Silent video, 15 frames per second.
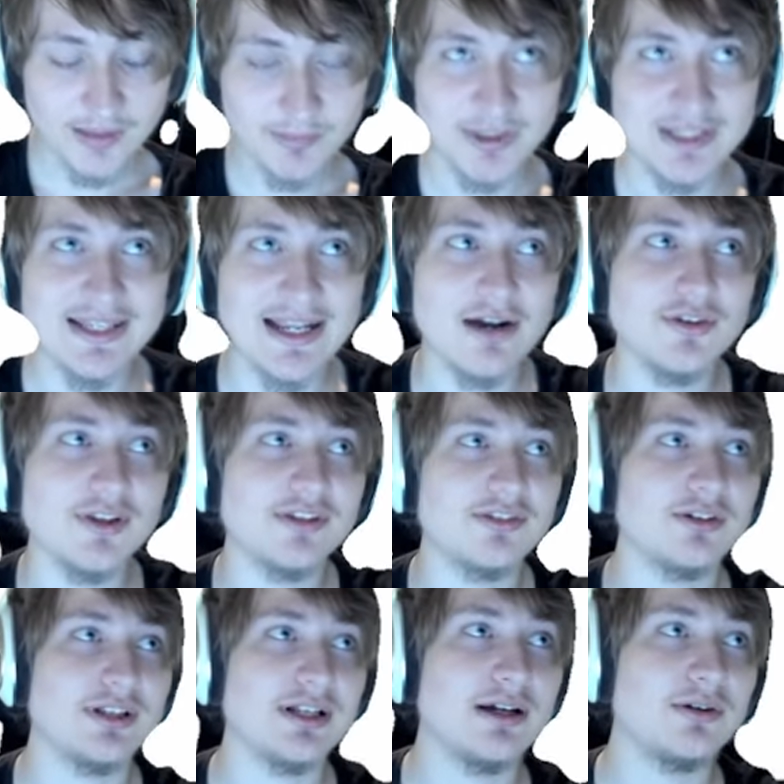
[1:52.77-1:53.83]
But now they
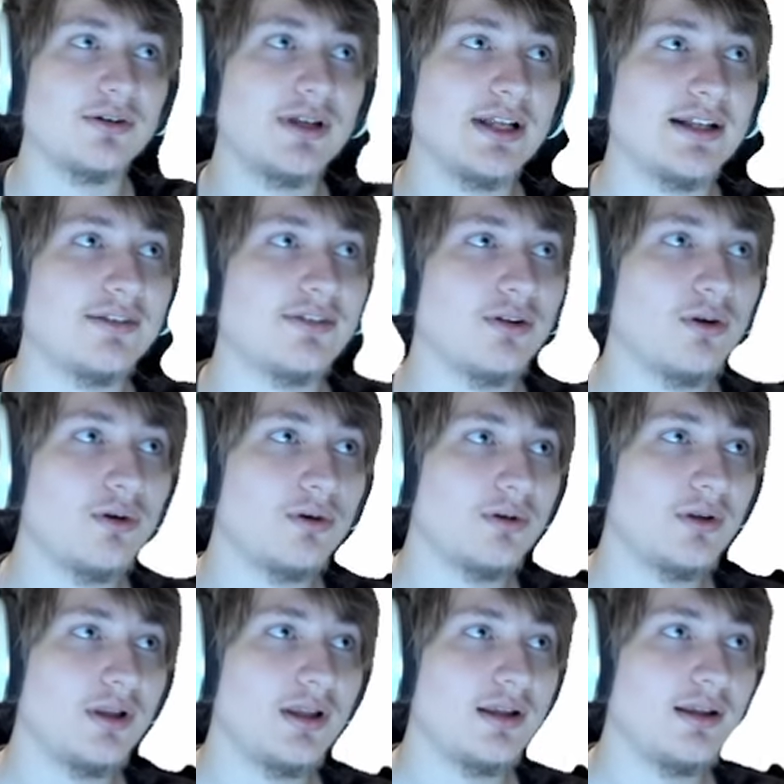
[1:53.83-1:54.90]
took it out and it's
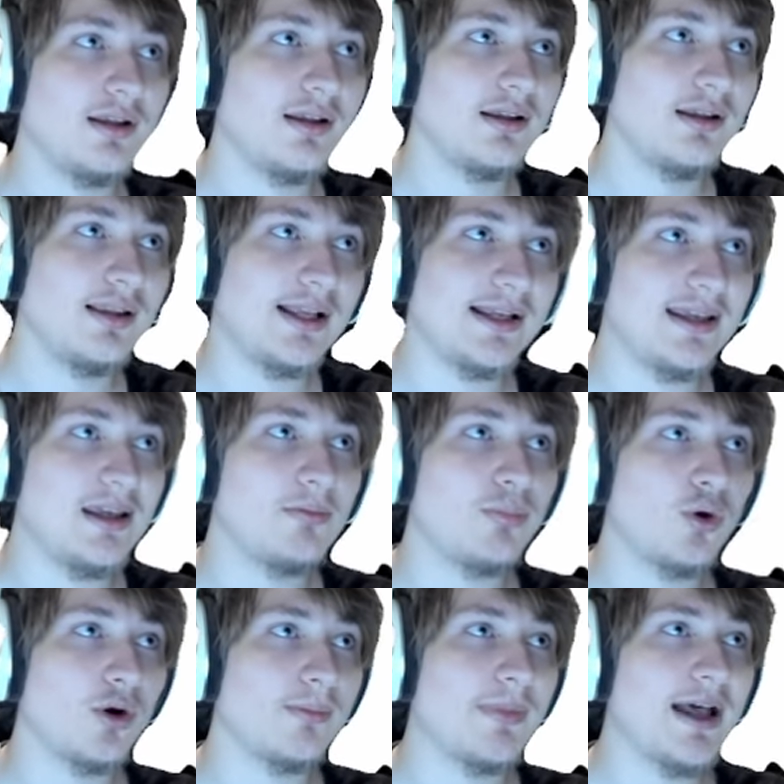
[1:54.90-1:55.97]
all like
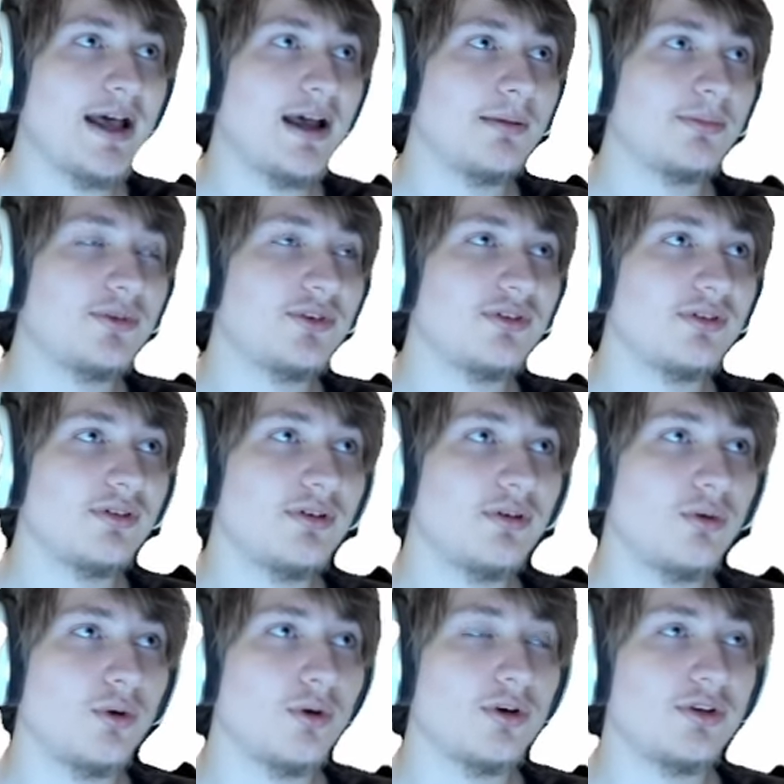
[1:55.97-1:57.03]
import maps,
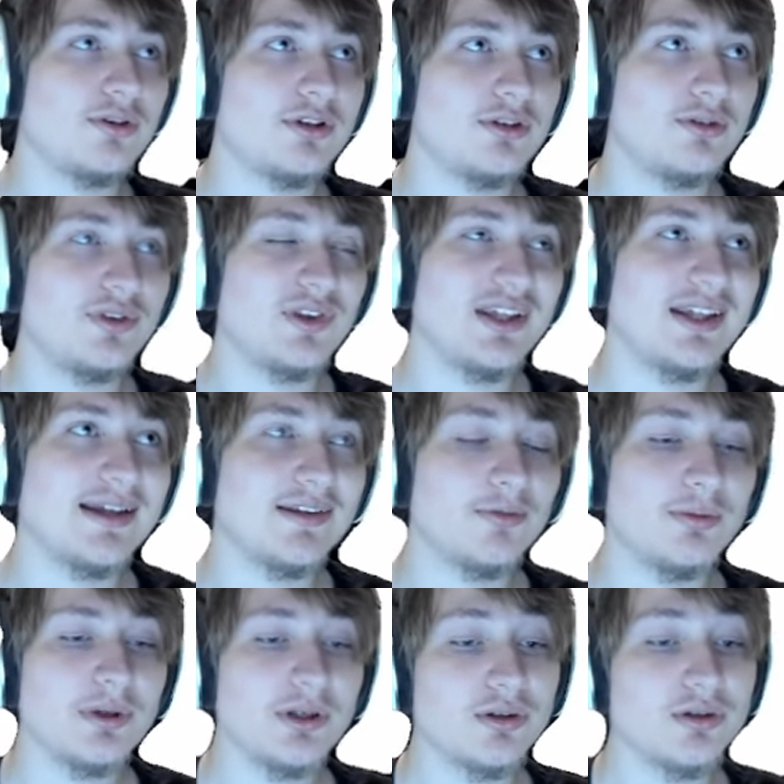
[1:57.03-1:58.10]
or you can use
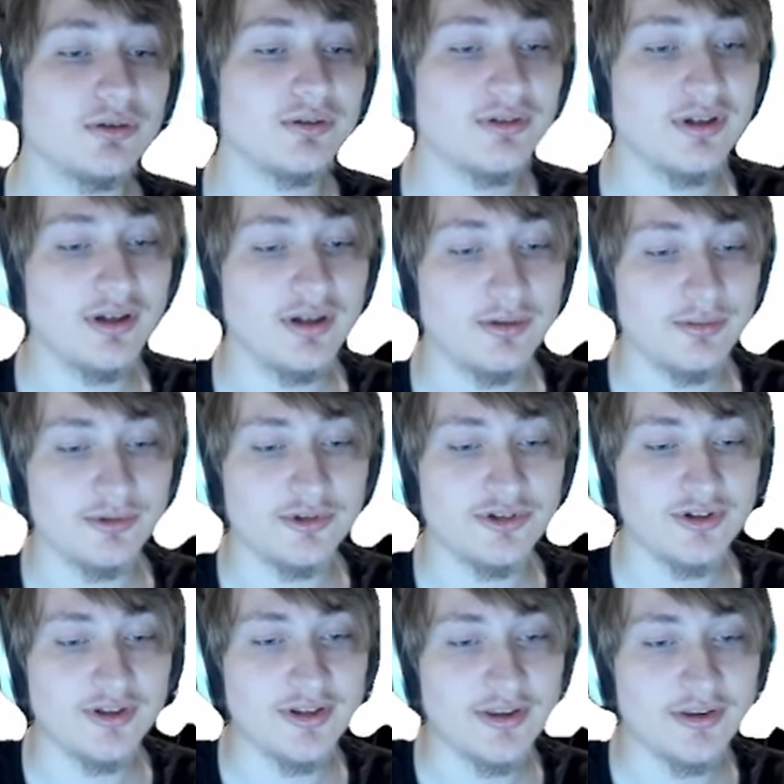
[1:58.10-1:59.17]
ES which is
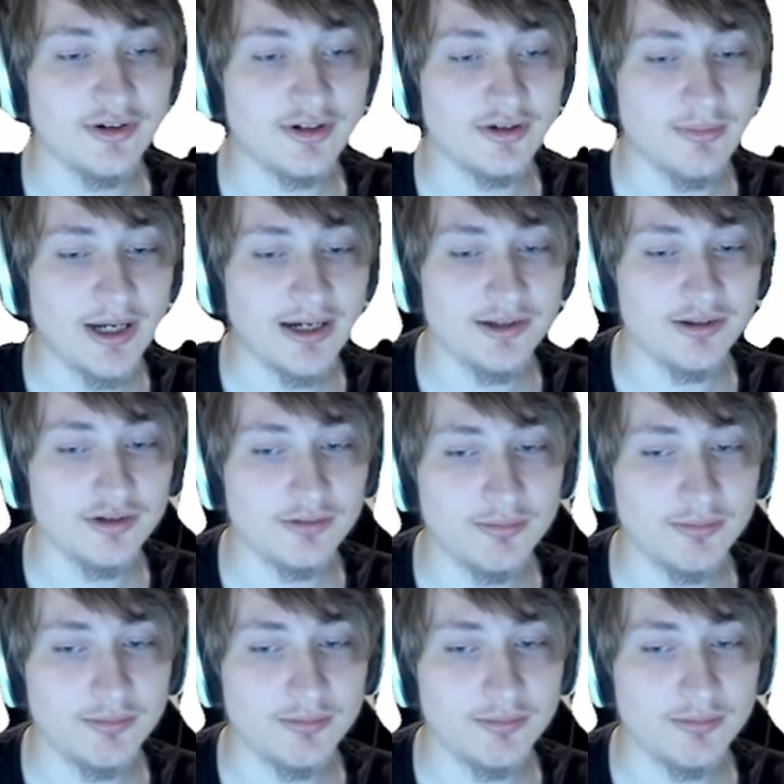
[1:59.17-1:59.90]
another compiler